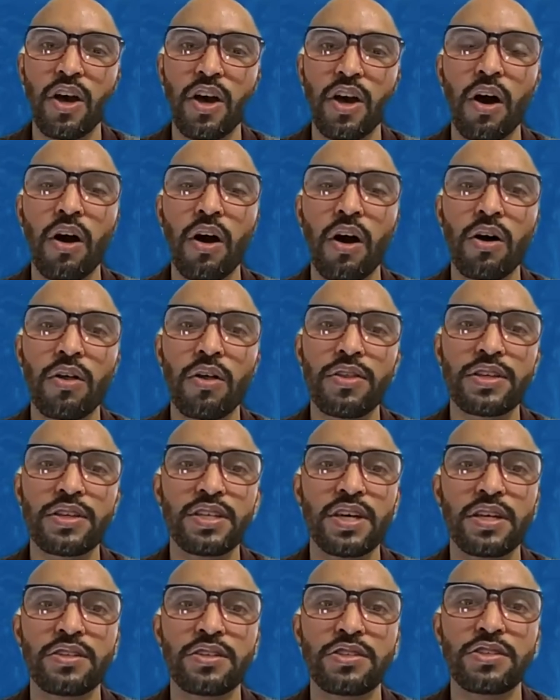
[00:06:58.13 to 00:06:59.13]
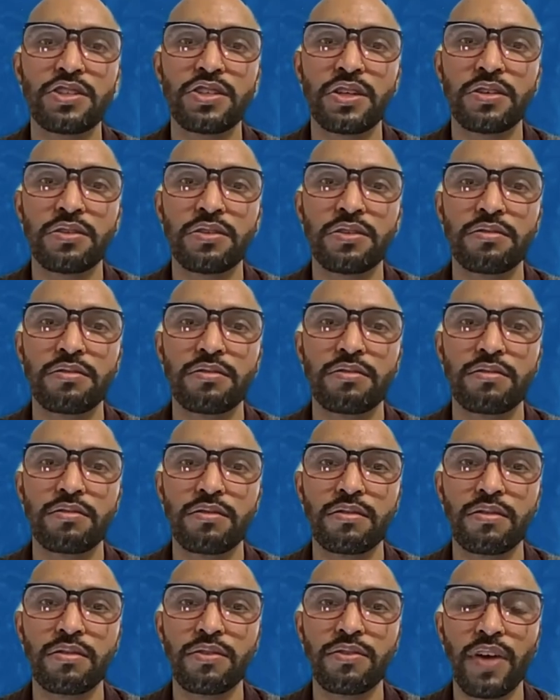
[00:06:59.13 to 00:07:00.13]
All the tension
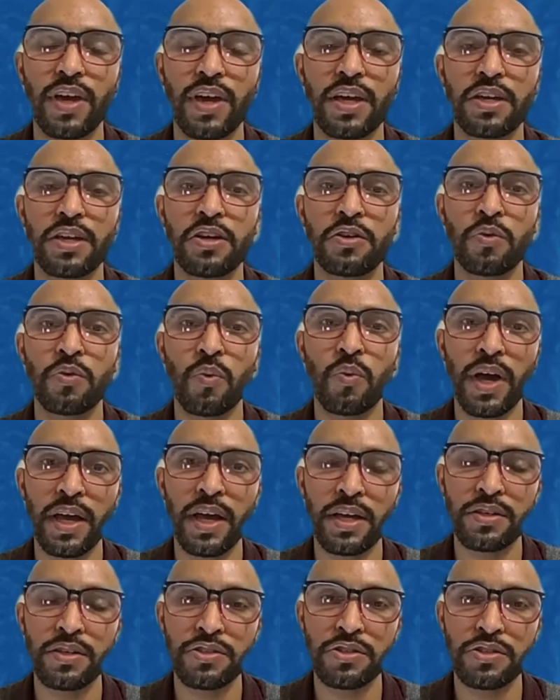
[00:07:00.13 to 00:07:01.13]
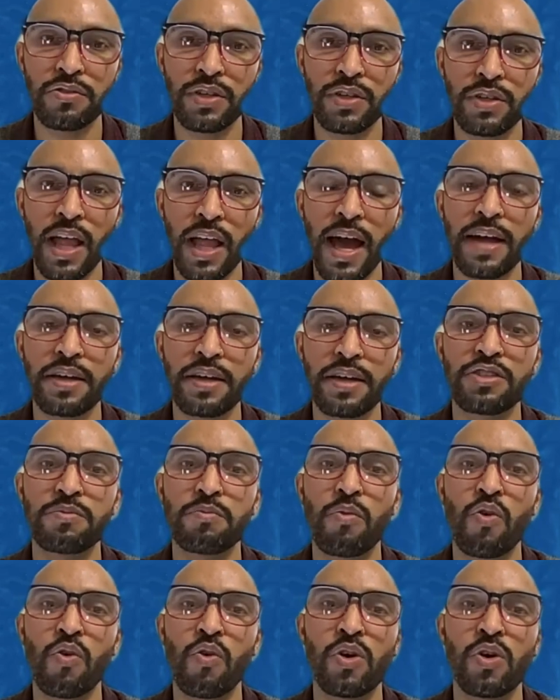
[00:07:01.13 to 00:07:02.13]
fading away as you relax
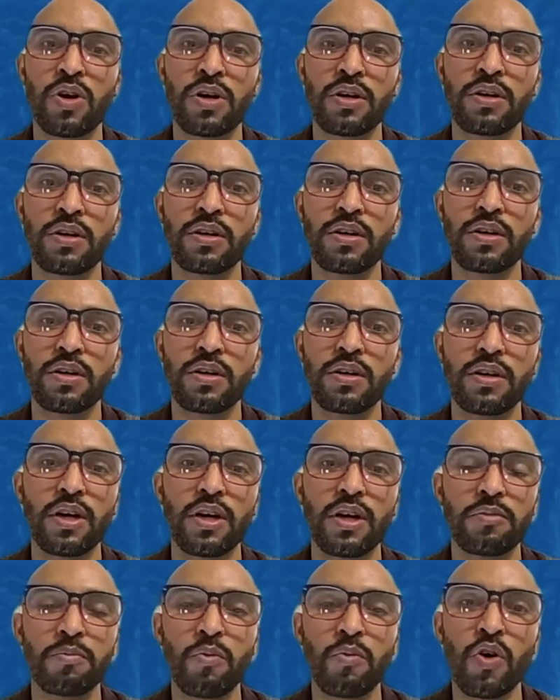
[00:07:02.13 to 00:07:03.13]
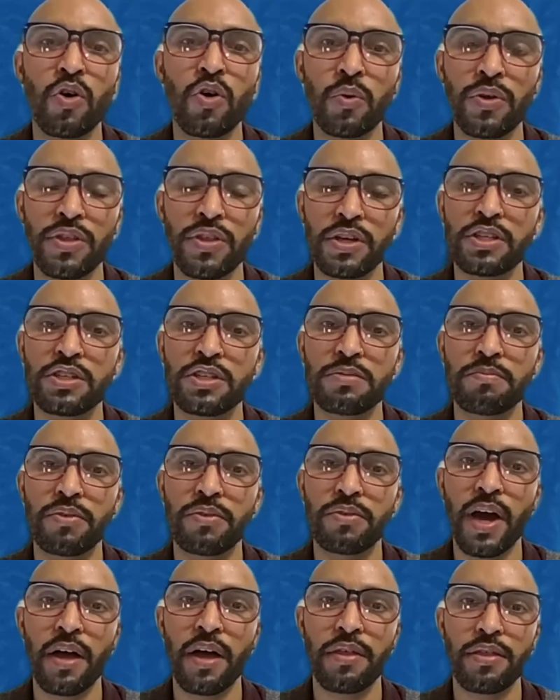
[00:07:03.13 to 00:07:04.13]
more and more with each
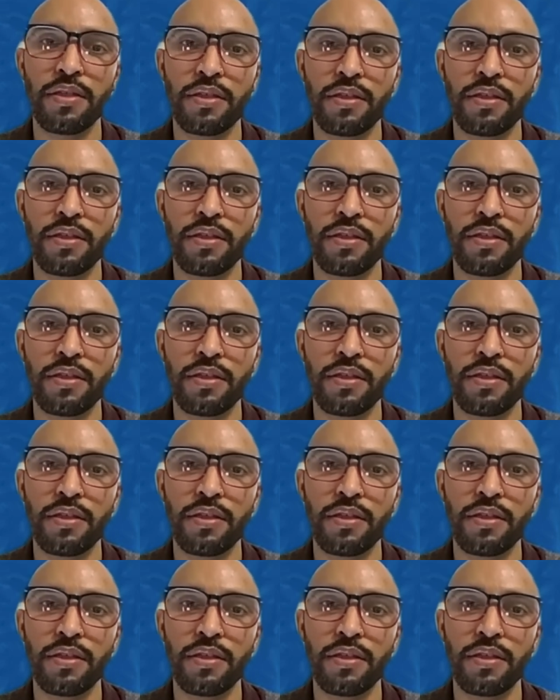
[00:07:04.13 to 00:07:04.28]
breath.